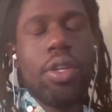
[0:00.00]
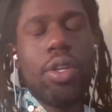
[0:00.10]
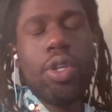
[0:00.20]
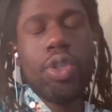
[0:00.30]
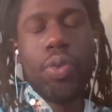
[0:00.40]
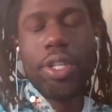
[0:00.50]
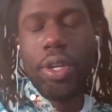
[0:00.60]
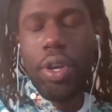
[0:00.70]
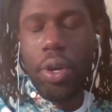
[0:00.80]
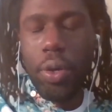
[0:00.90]
Treasure
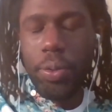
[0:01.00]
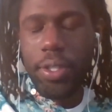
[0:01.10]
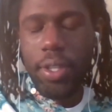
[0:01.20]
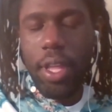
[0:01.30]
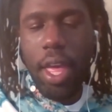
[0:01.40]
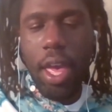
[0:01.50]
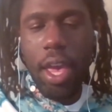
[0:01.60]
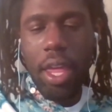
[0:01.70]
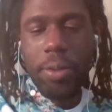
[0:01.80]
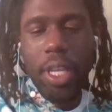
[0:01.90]
Coast.
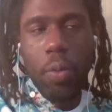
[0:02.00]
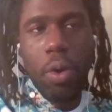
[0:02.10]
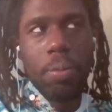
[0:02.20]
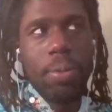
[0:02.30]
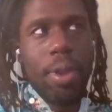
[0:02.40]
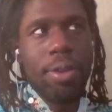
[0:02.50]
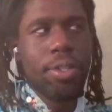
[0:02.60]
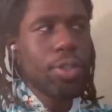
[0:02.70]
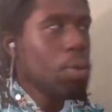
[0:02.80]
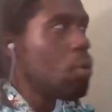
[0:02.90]
And I was like, well, there's a
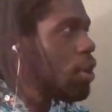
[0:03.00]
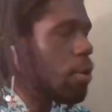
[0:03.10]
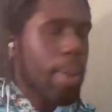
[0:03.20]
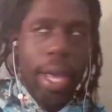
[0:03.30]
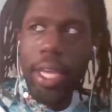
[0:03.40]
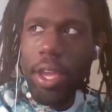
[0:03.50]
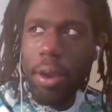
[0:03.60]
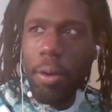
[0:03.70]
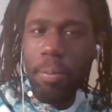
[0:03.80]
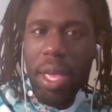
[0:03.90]
school nearby here.
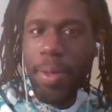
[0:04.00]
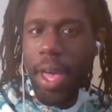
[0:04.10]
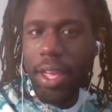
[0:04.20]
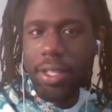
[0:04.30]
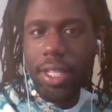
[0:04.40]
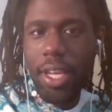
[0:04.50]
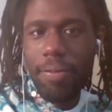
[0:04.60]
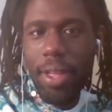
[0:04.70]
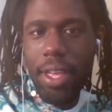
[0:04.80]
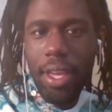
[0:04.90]
Maybe I can see if
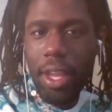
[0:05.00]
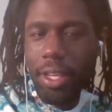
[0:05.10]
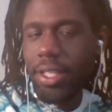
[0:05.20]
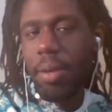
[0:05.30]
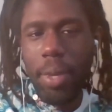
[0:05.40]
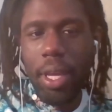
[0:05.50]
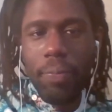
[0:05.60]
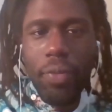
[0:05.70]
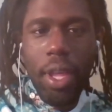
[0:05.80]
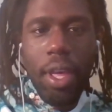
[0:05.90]
they can accept me.
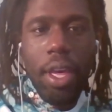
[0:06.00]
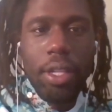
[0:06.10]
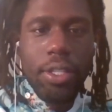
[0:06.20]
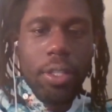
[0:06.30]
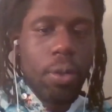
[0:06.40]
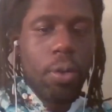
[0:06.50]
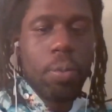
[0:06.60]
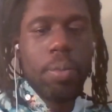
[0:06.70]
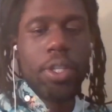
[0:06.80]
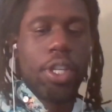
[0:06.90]
And so
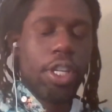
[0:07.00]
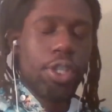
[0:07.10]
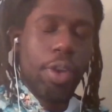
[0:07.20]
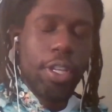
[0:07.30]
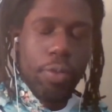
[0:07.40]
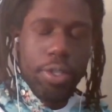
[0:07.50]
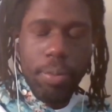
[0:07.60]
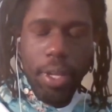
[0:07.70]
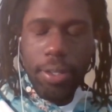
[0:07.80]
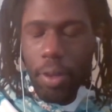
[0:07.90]
transferred some
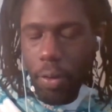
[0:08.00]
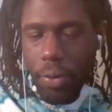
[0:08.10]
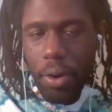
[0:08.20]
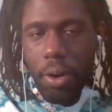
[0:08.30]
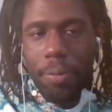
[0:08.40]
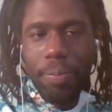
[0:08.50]
things over,